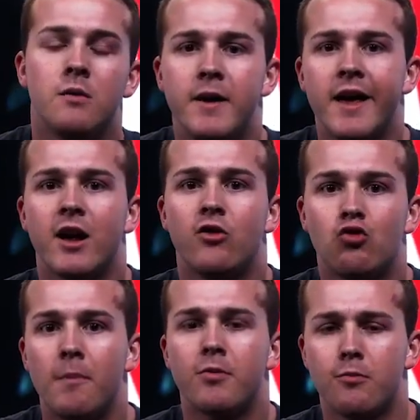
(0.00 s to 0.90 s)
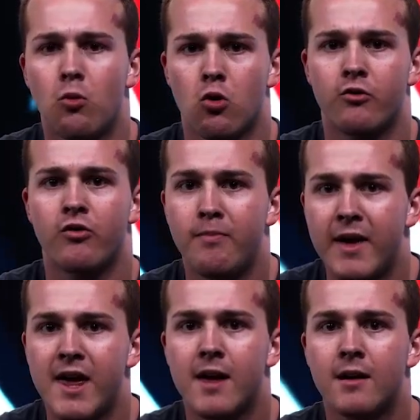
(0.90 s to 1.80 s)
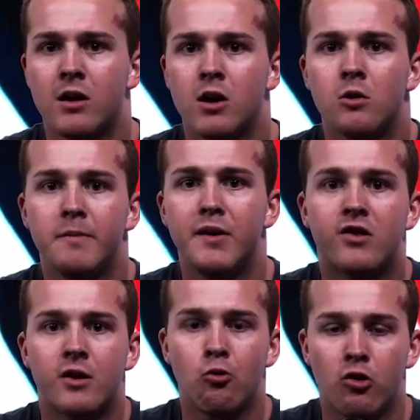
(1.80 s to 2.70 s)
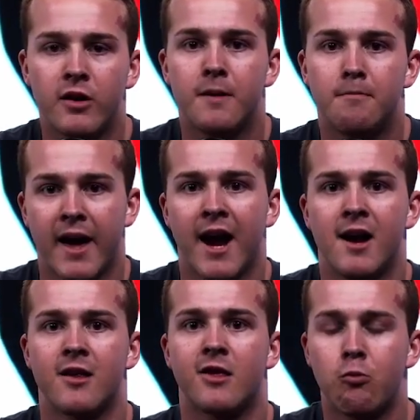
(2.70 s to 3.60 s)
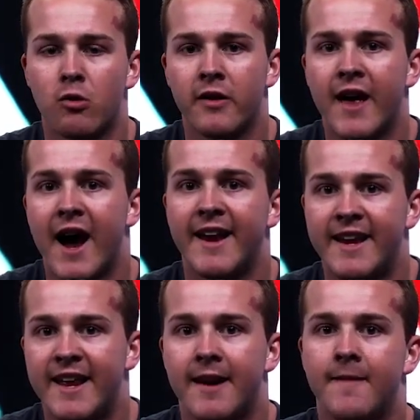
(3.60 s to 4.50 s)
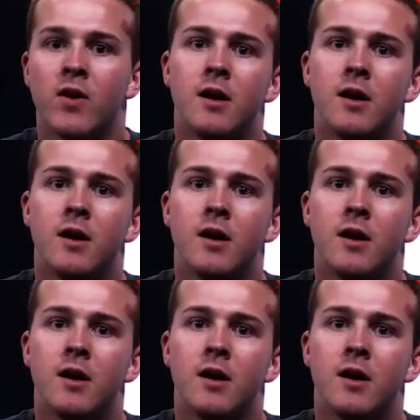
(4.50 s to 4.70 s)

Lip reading: Being a Trump supporter to me means supporting the man and supporting the idea,